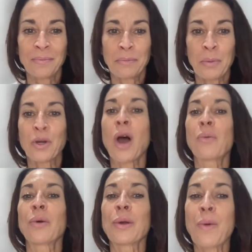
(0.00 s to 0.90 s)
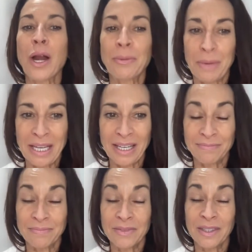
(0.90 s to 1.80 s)
but we're not where we want to be.
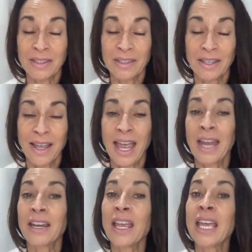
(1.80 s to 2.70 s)
And